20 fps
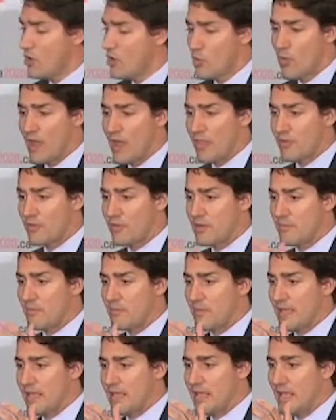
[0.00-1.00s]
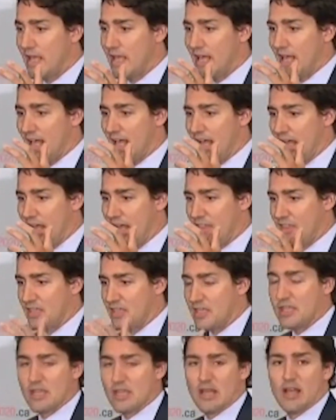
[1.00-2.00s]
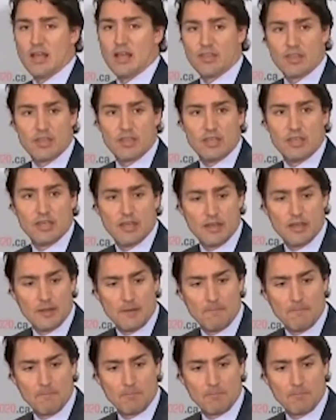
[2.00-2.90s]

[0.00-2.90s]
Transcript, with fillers: whether it be uh, the, uh, the, uh,